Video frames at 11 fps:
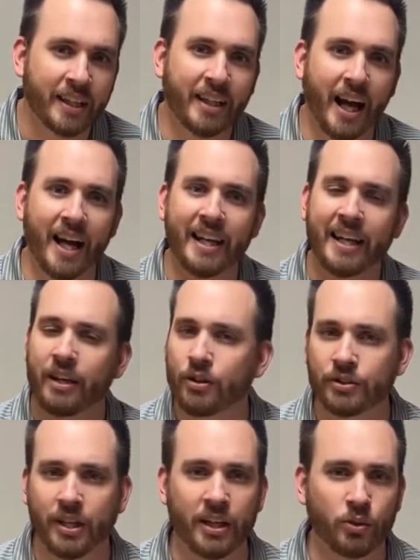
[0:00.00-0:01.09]
God
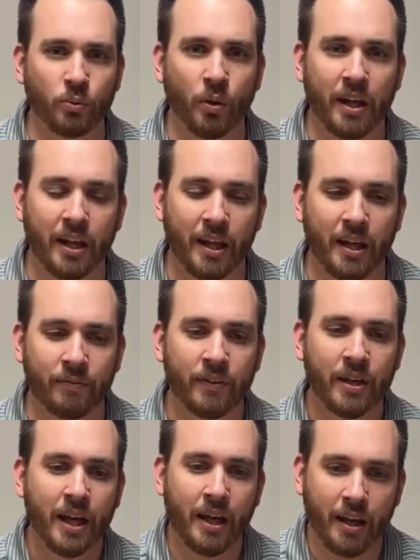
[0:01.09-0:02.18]
hears us
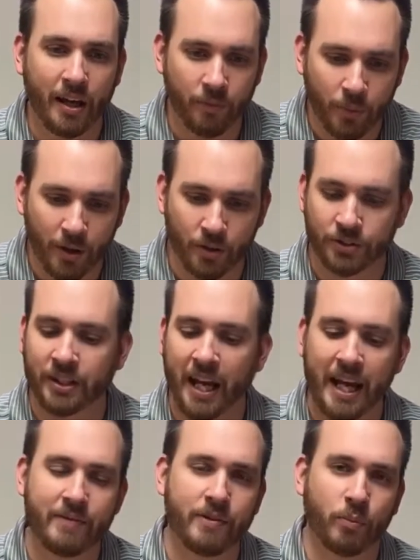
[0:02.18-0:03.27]
if we are
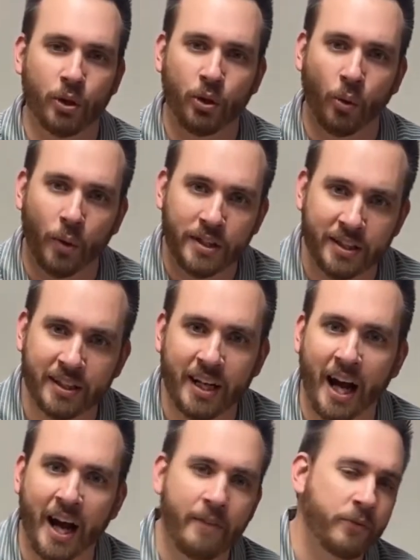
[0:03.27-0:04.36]
saved and we're going to
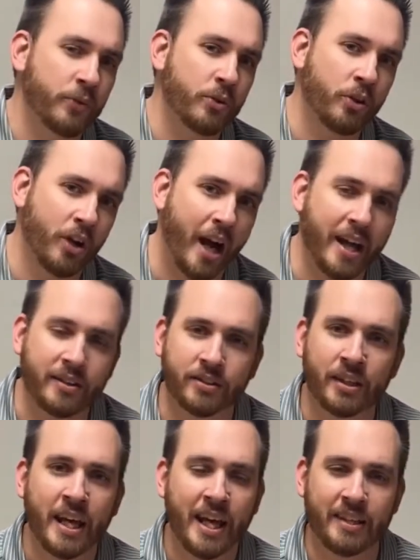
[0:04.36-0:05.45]
God through
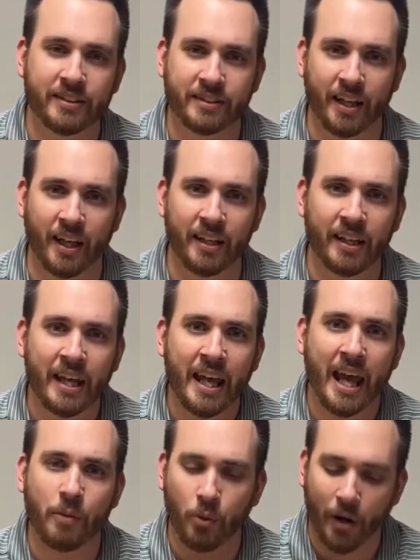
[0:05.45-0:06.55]
Christ, His Son,
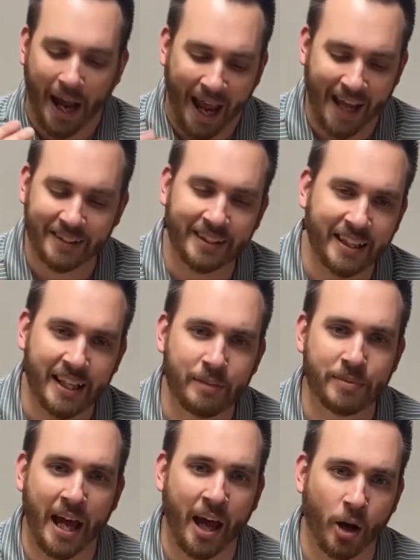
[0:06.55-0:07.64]
and we're asking Him
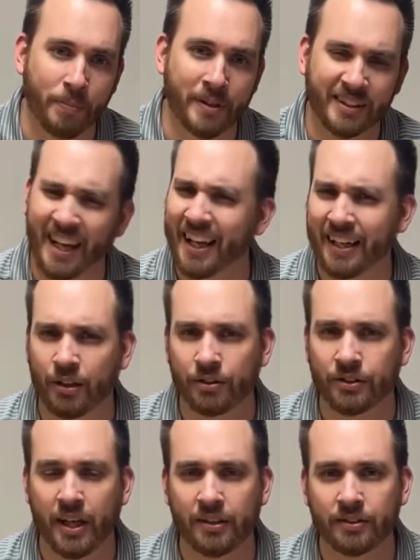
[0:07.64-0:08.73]
to help us. God
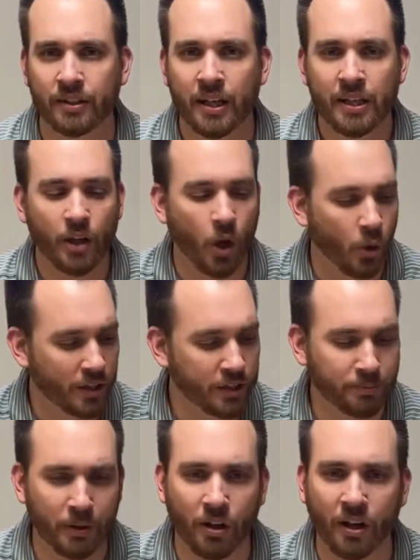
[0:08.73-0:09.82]
hears us. The Holy
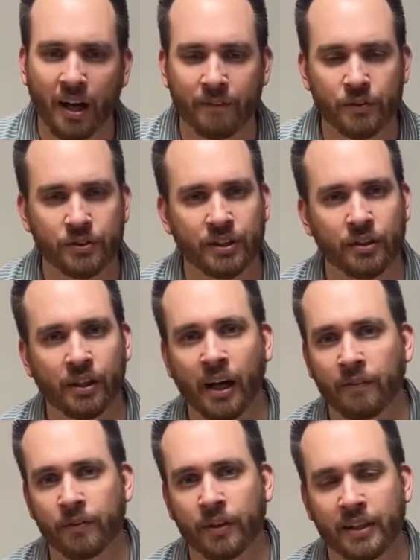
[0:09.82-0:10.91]
Spirit, our comfort, is there to
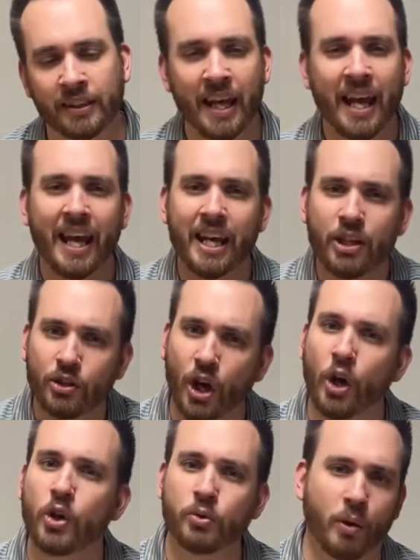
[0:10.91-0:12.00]
comfort us. He
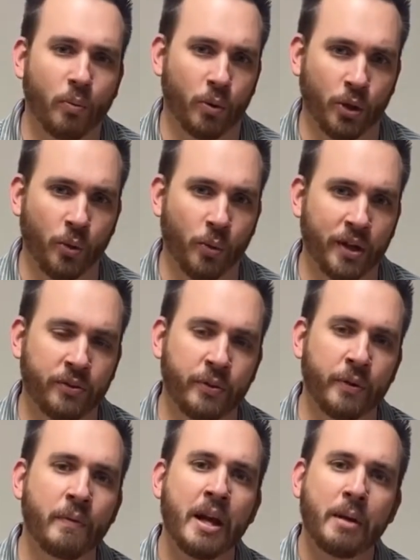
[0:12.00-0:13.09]
knows what we're going
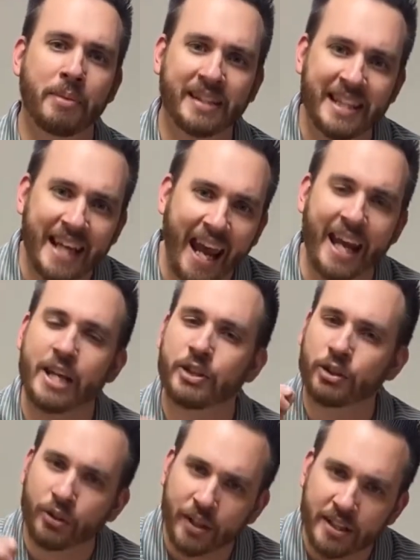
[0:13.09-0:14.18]
through, but the
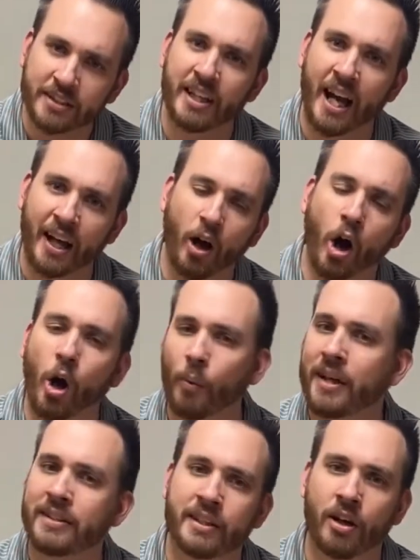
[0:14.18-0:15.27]
answer is not
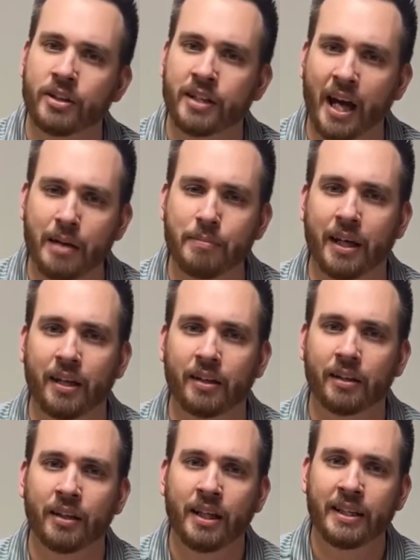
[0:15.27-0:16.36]
always in our timing.
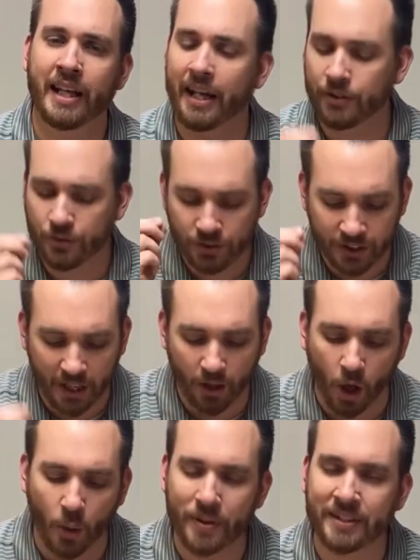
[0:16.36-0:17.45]
The answer is not
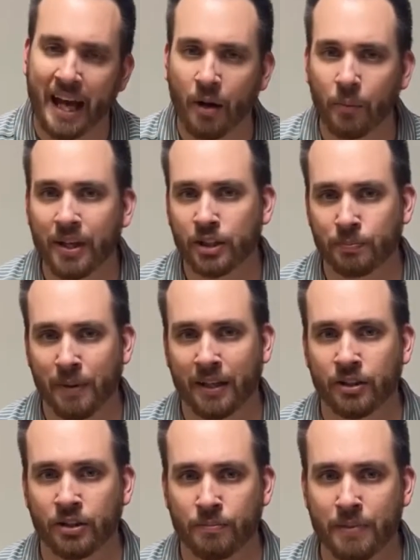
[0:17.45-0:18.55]
always how we
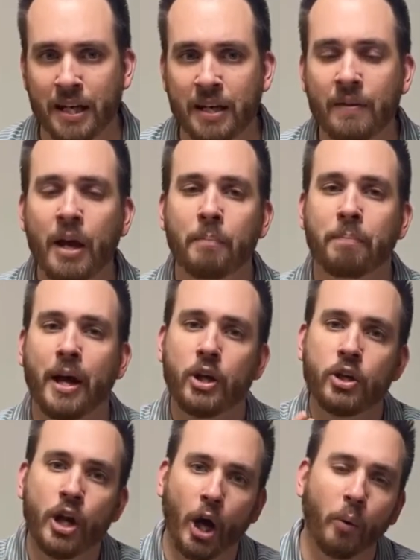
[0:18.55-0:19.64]
expect it to be. But
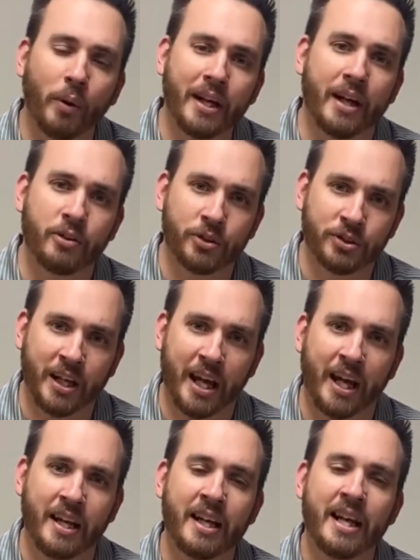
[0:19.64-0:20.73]
no one
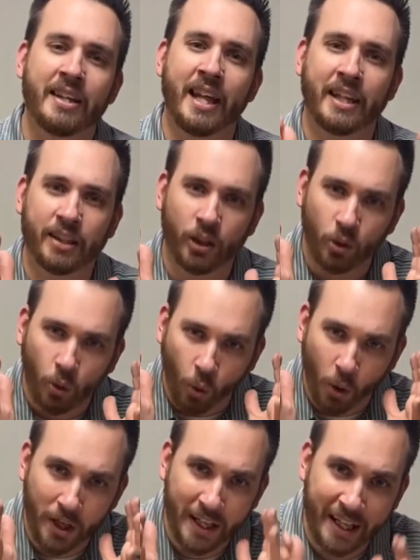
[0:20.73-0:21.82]
understand that the
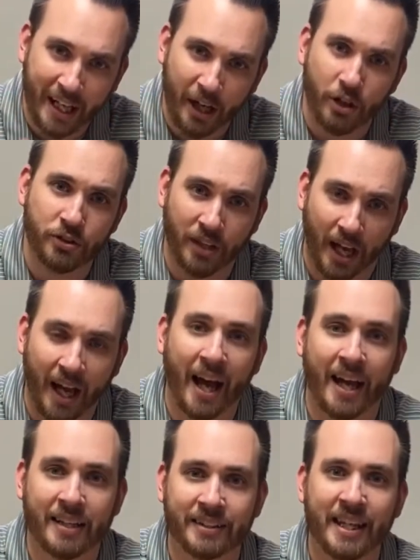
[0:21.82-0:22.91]
Lord hears
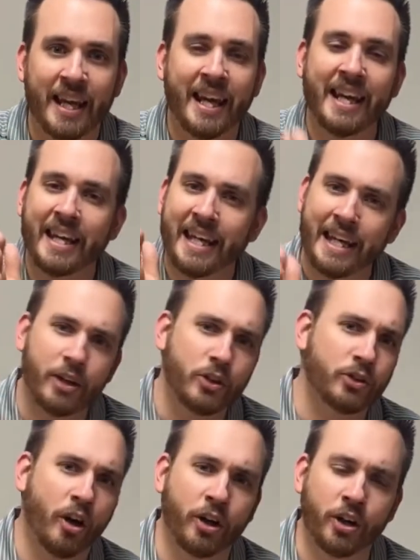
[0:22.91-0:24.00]
us. He
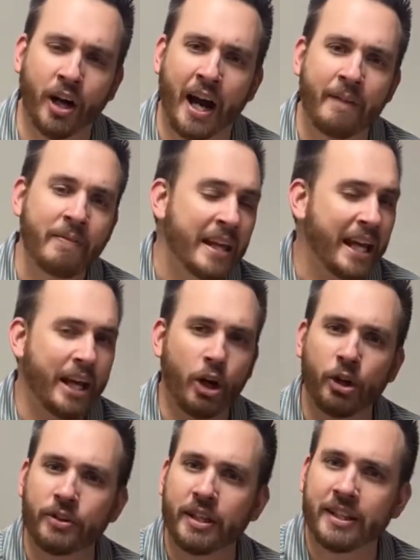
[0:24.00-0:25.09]
hears our cry. He
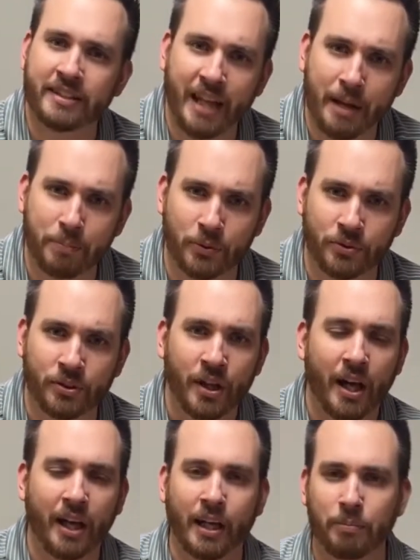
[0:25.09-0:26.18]
heard the disciples
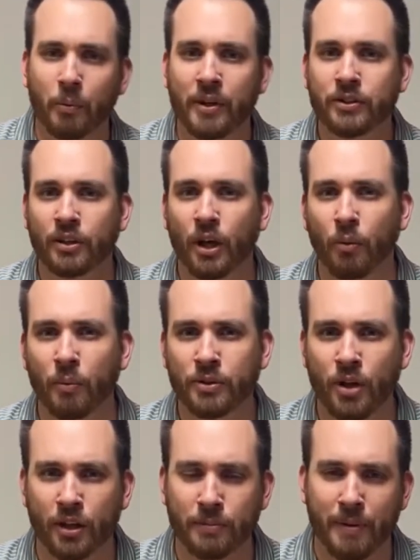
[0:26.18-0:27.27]
a couple weeks ago when we
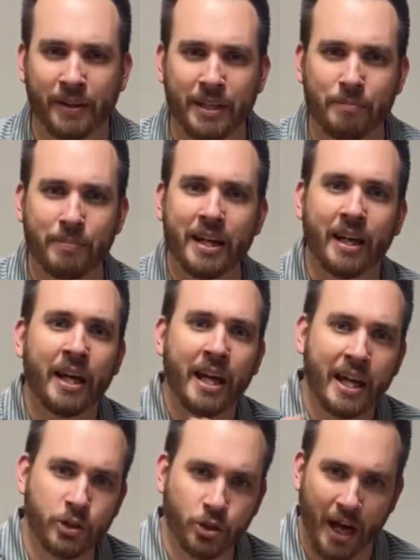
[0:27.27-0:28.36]
talked about them being
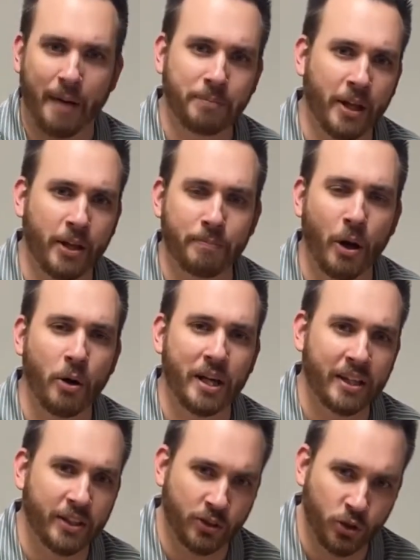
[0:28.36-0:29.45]
entrapped on the boat
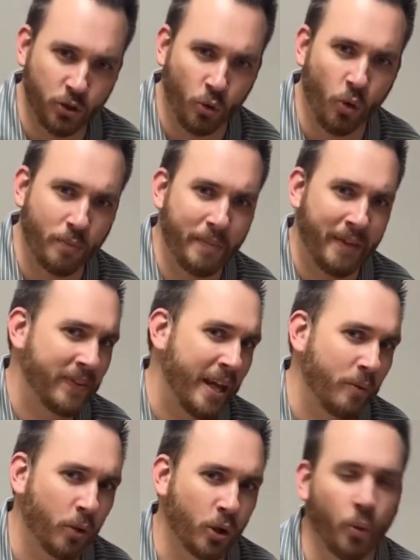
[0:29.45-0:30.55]
in the storm that they
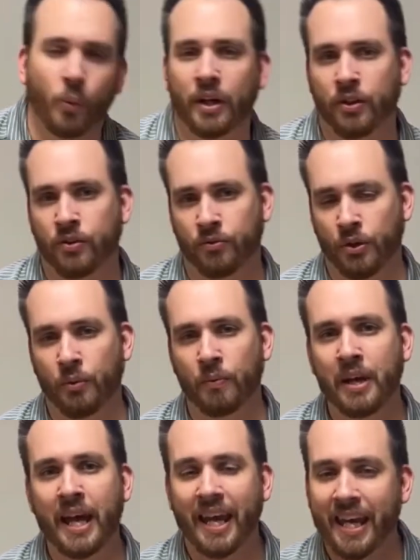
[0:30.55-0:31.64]
were going through.
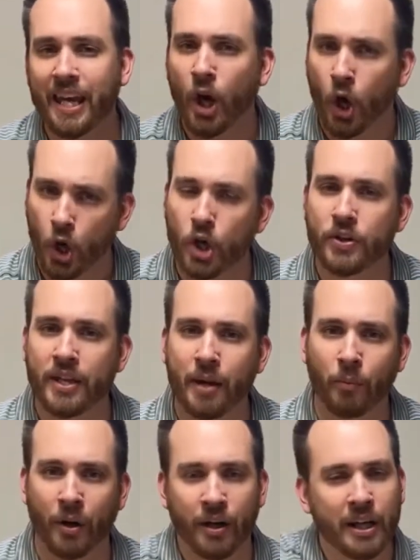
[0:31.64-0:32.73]
He heard them
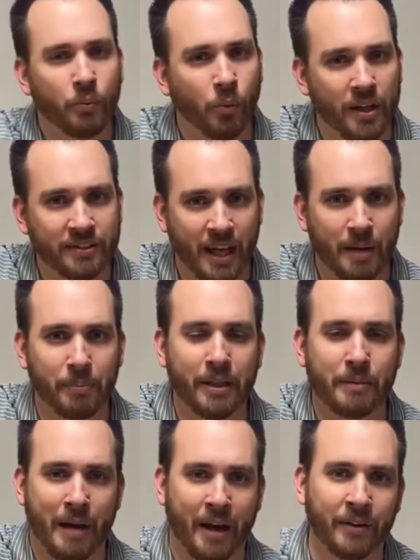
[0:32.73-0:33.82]
where He was up on the
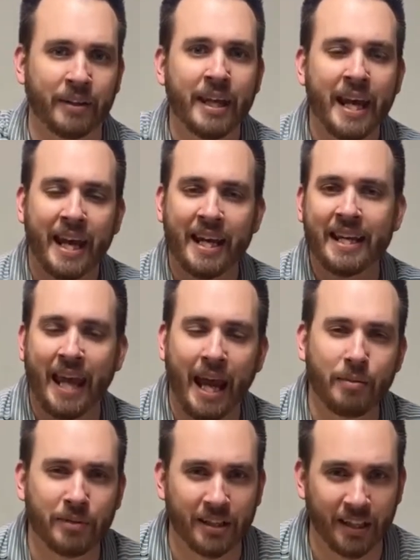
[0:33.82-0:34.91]
mountain, and He
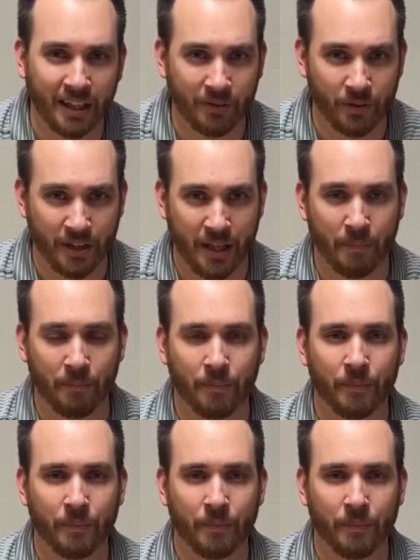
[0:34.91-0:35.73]
came to deliver them.